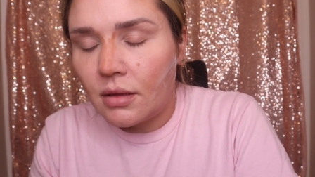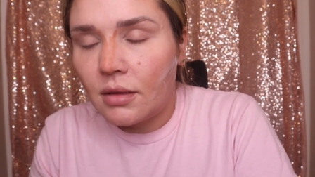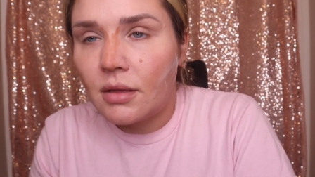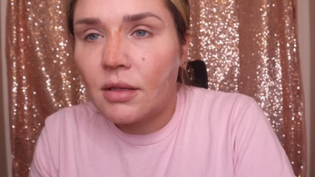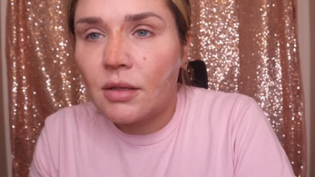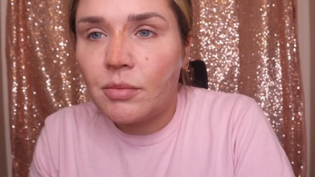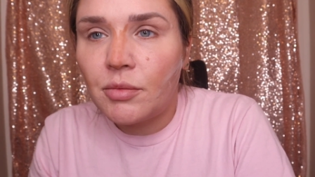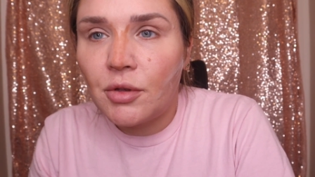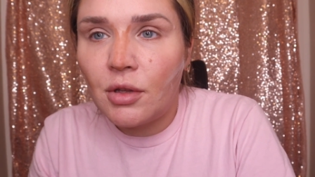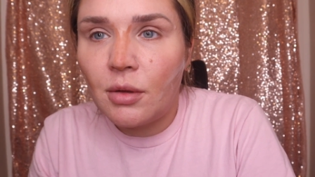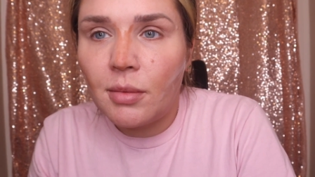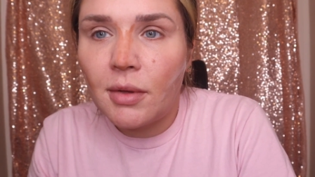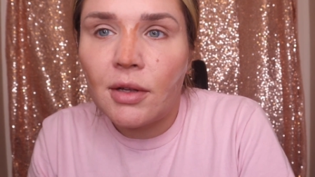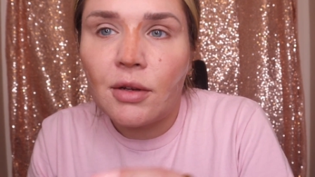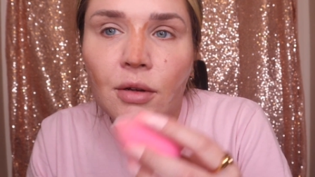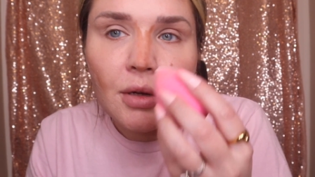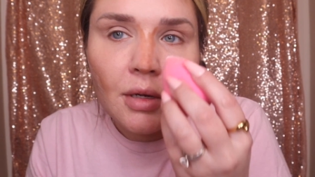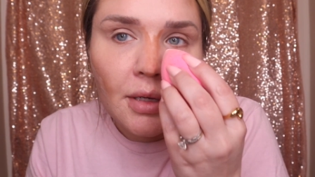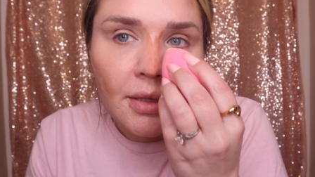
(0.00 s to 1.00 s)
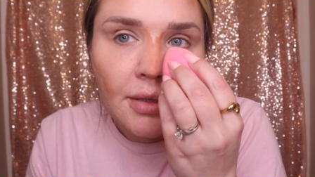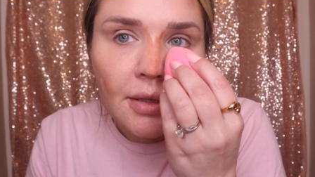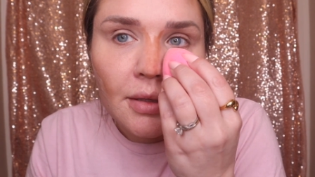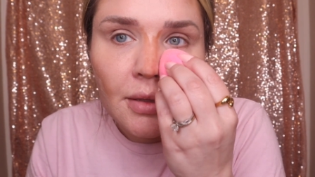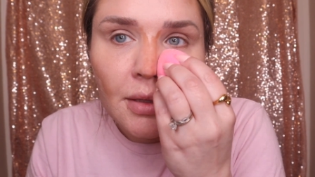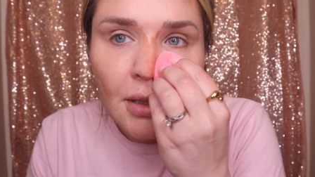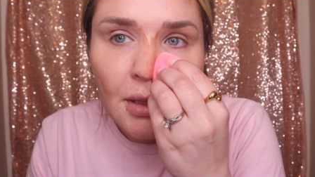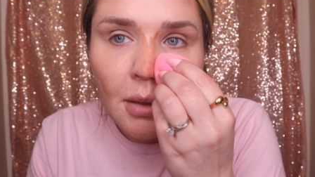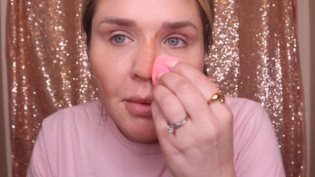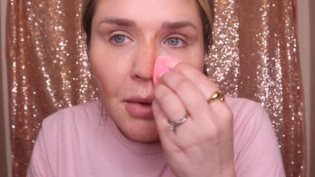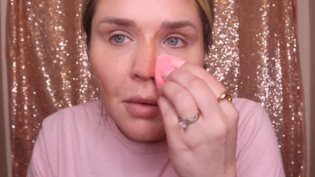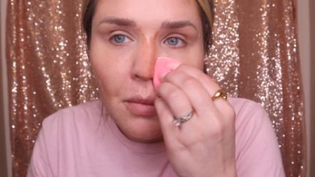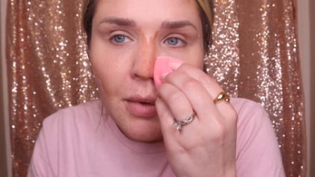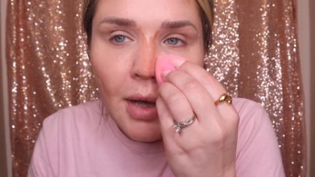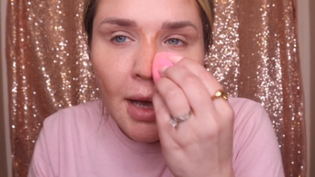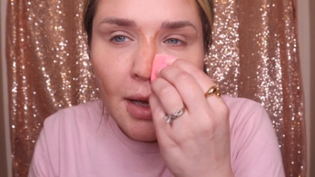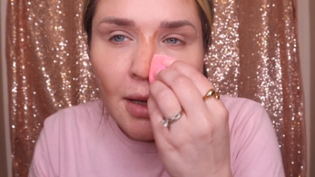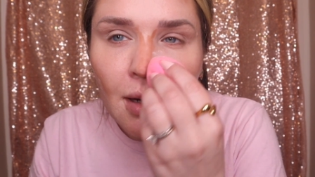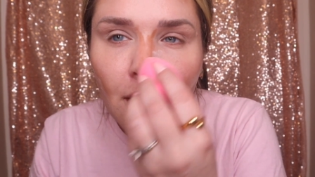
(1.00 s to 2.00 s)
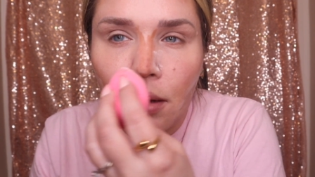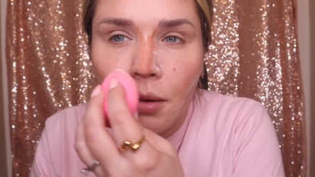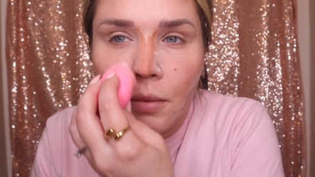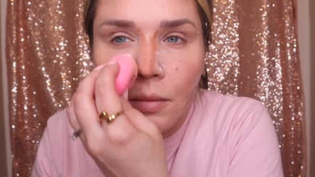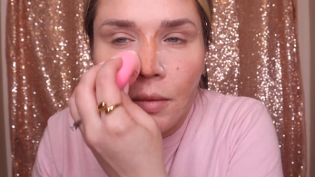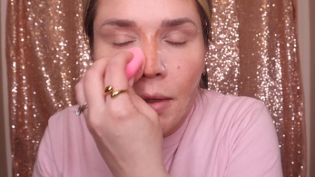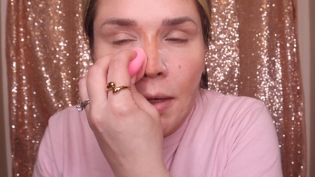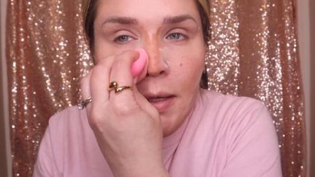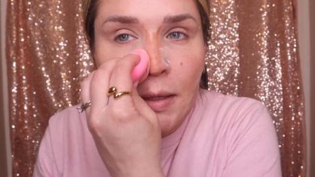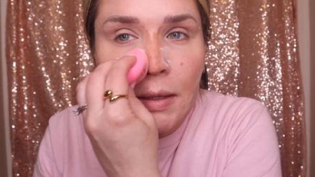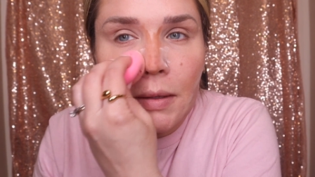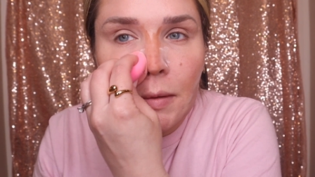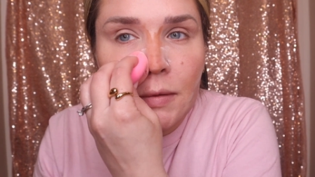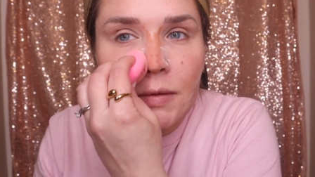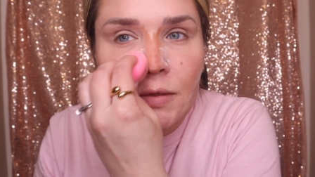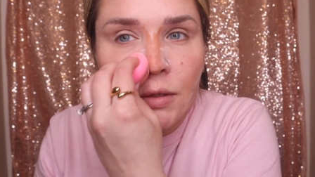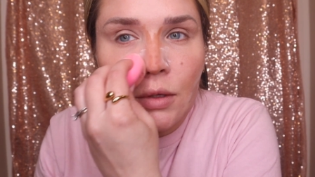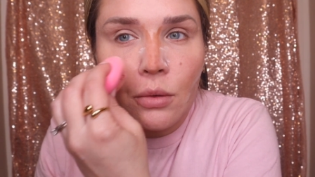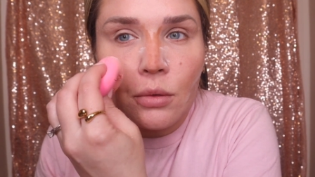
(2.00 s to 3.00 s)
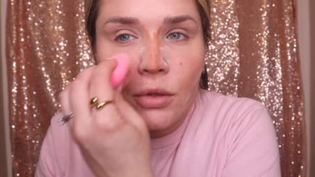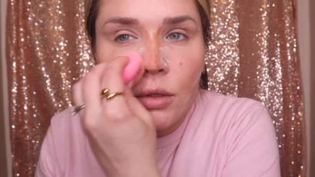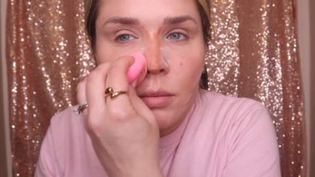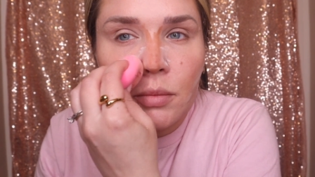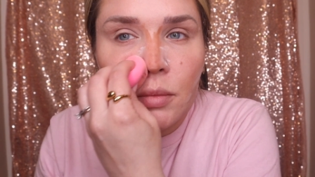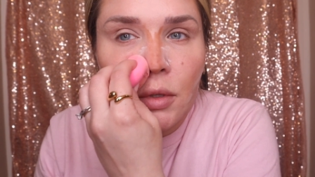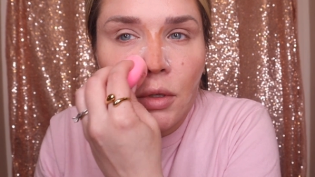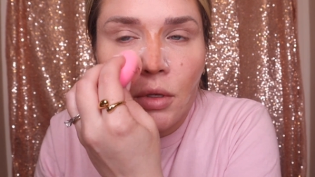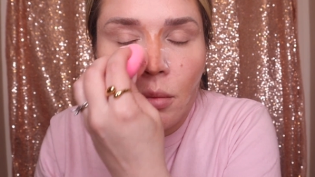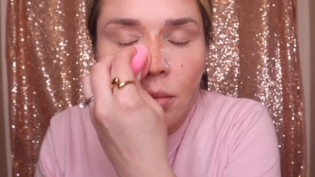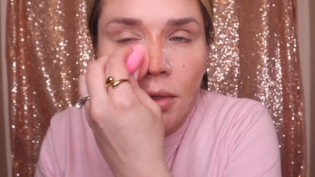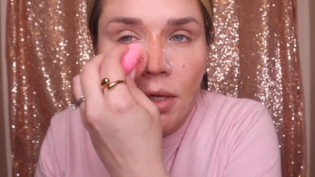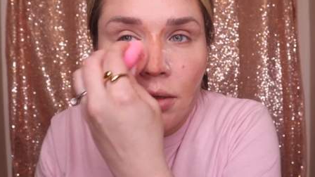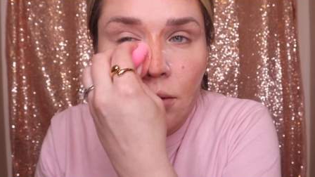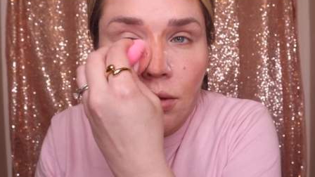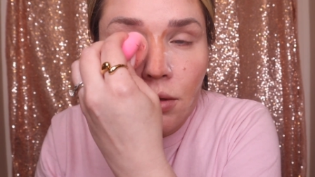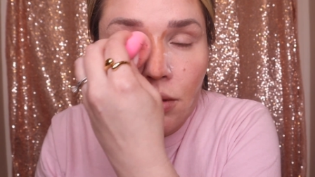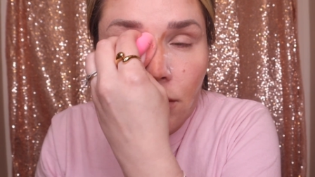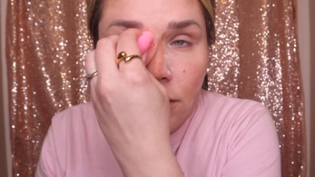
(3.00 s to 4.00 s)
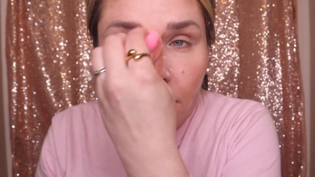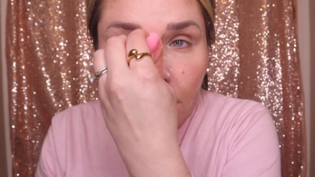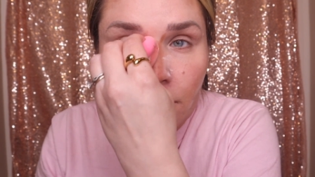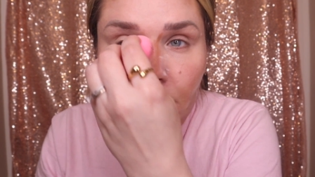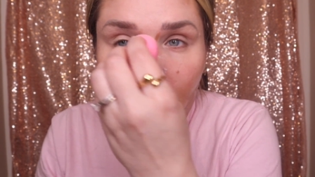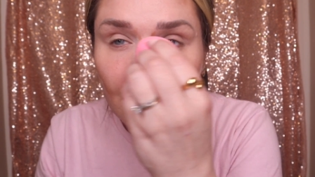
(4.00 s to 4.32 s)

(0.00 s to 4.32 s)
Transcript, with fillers: This beauty blender is a little bit wet. I don't like soaked beauty blenders.